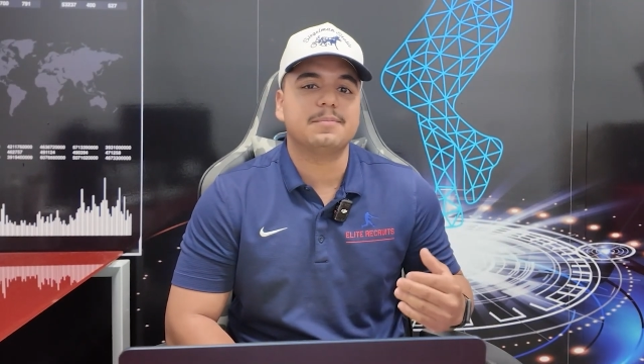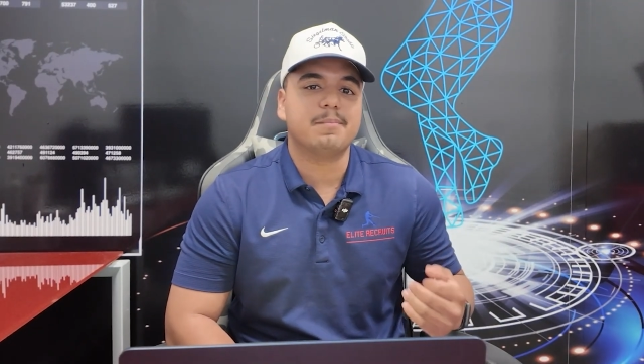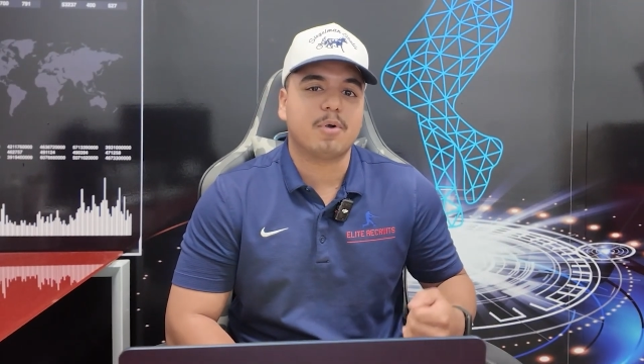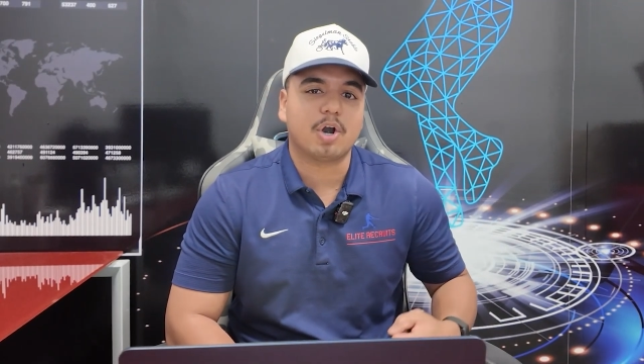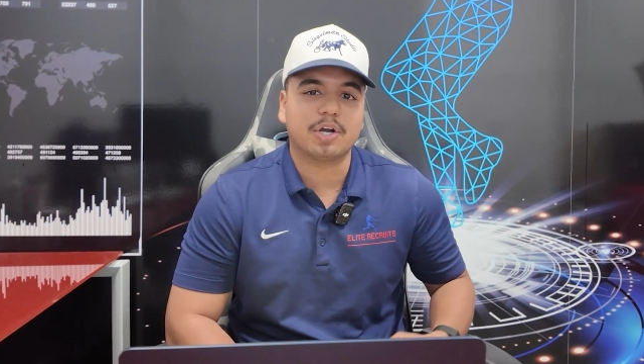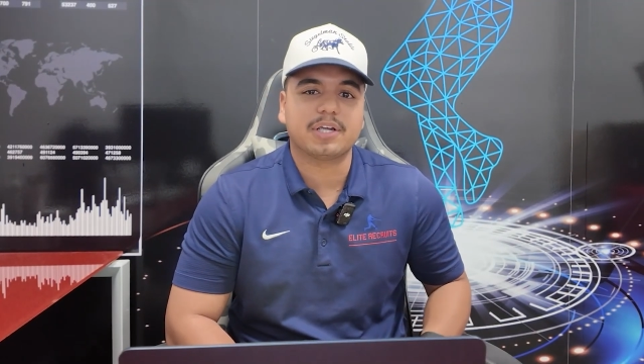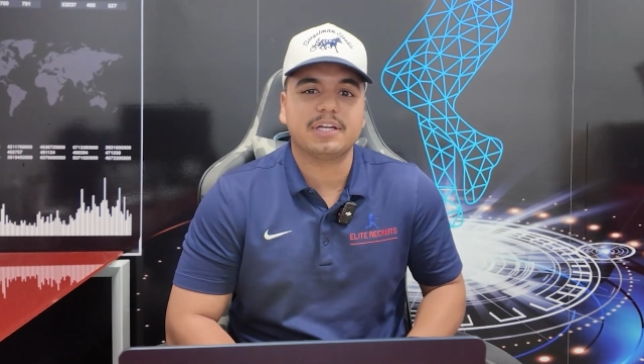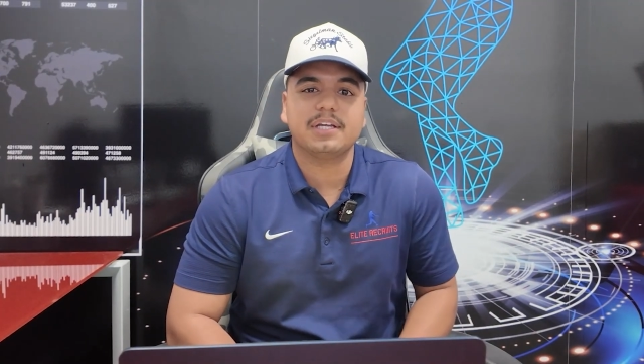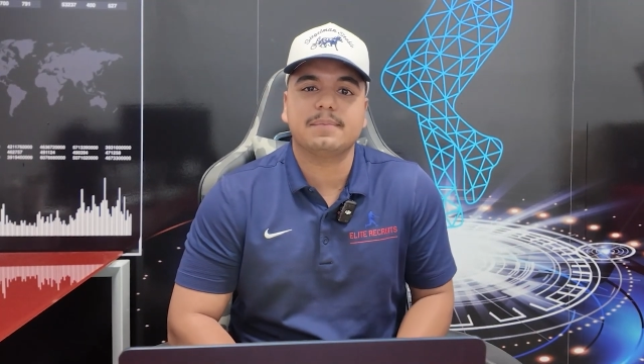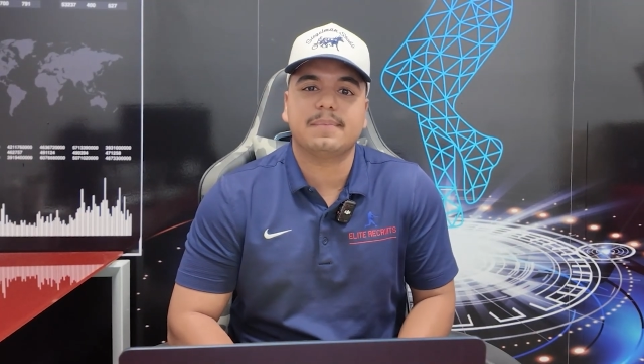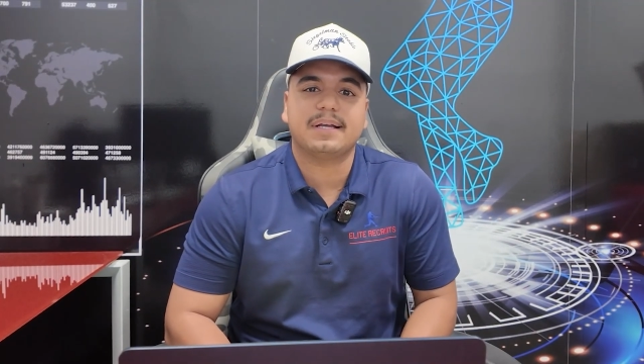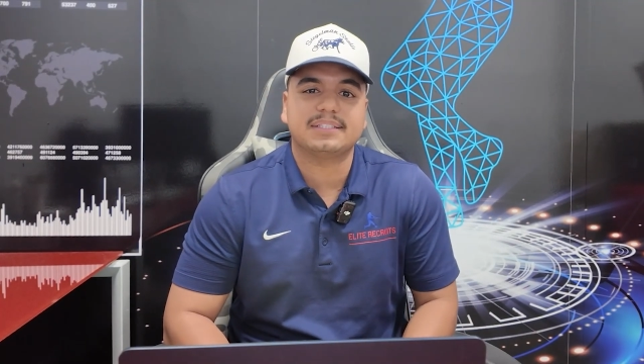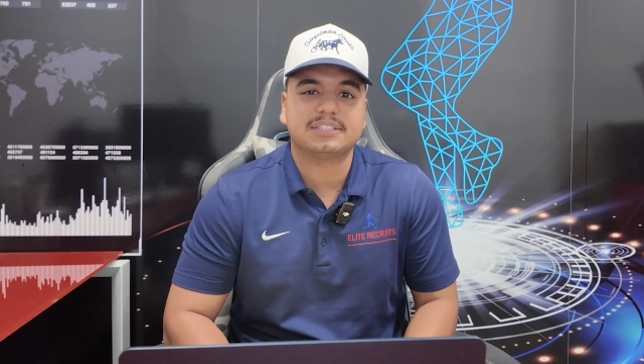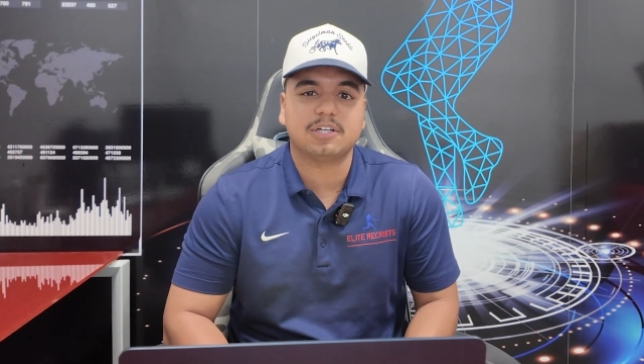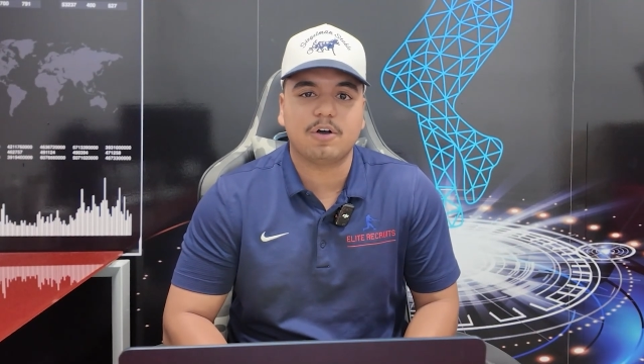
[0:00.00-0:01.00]
marketing
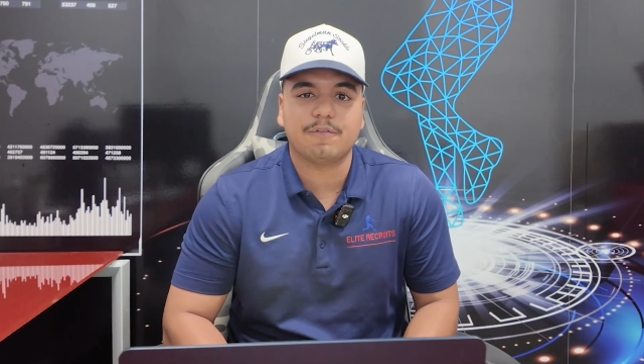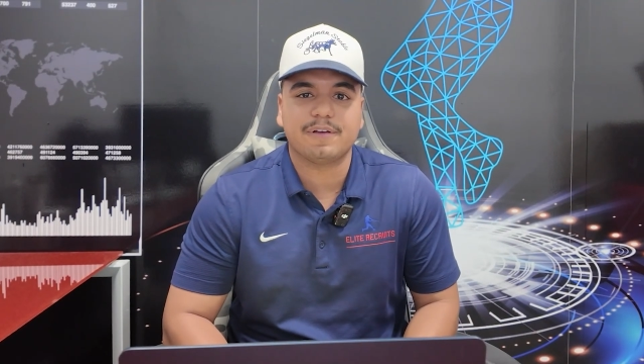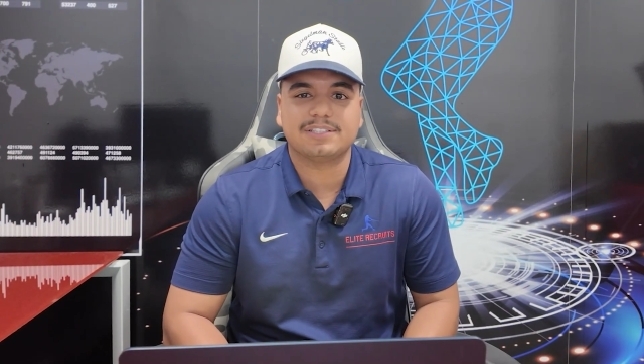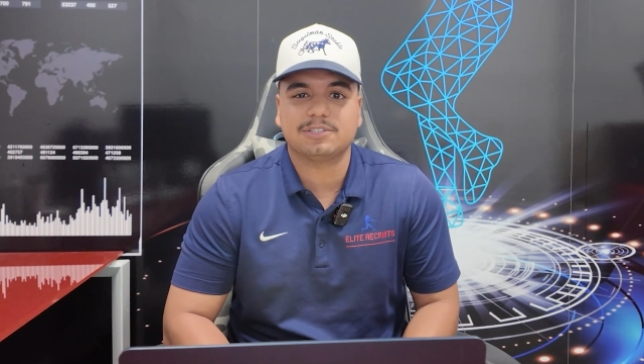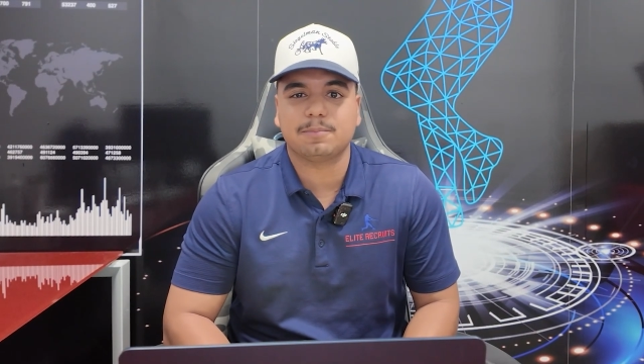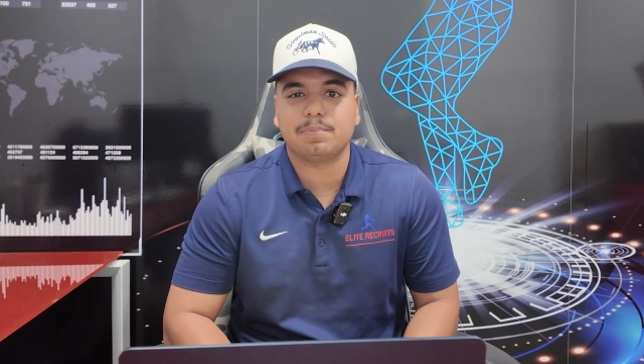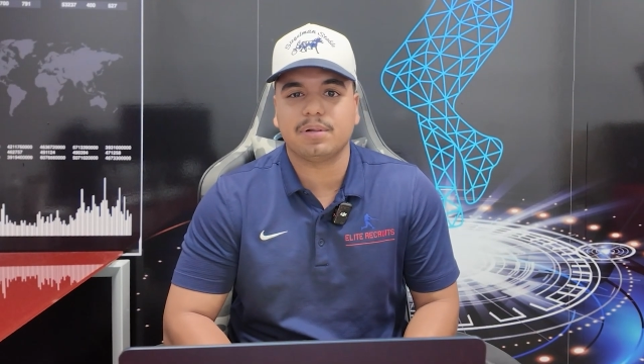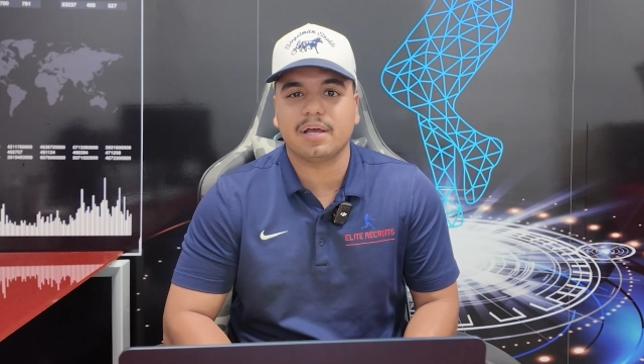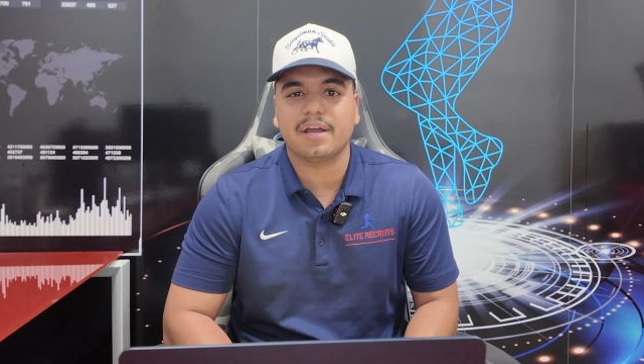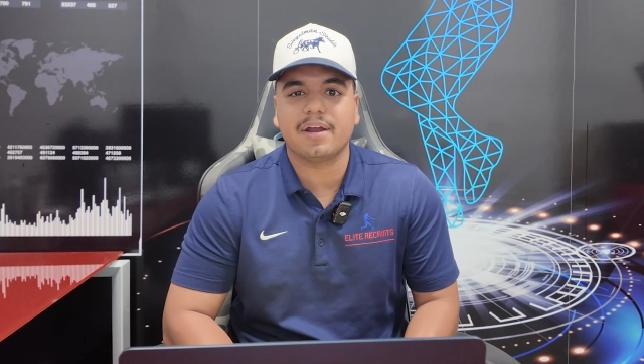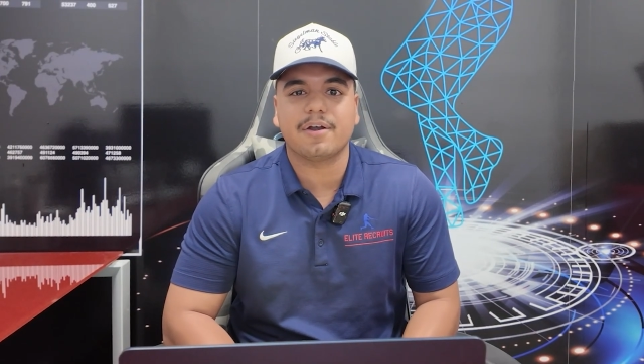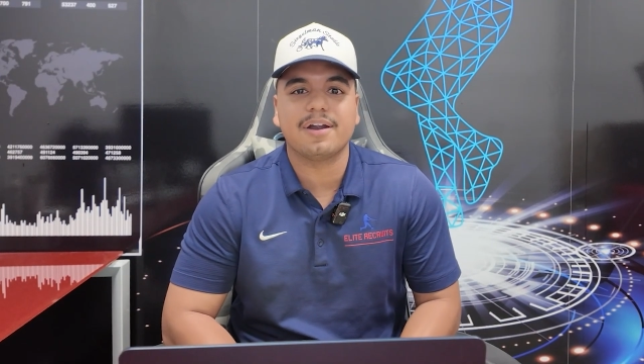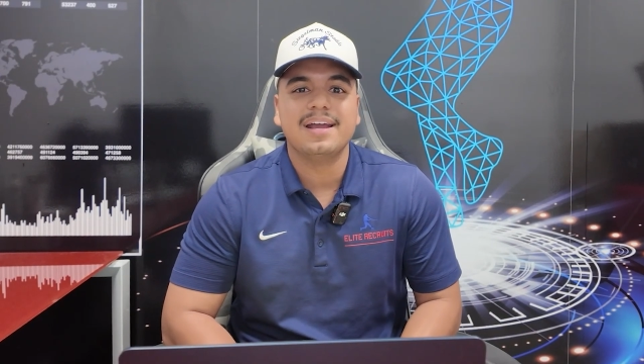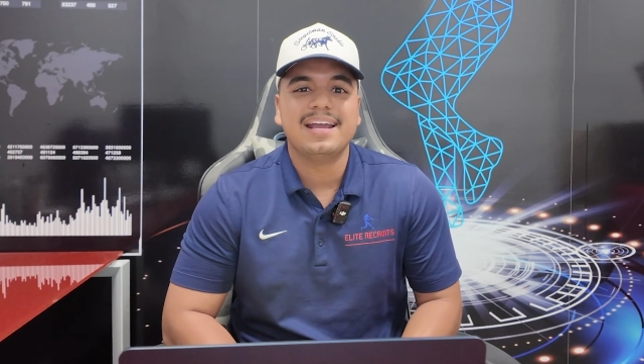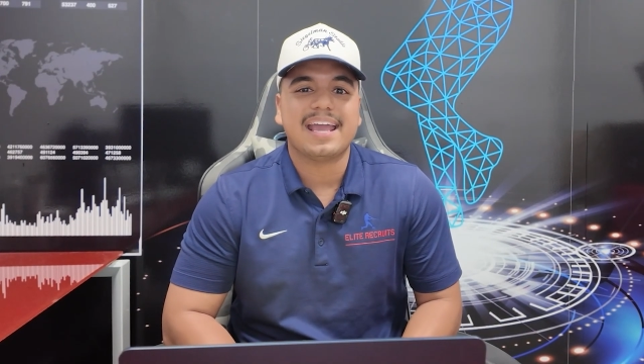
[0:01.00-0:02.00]
myself as a
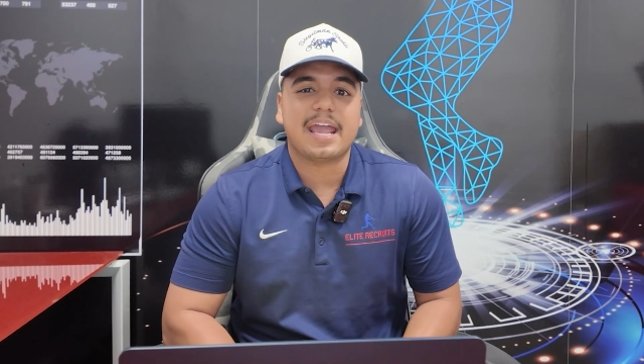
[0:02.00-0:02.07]
player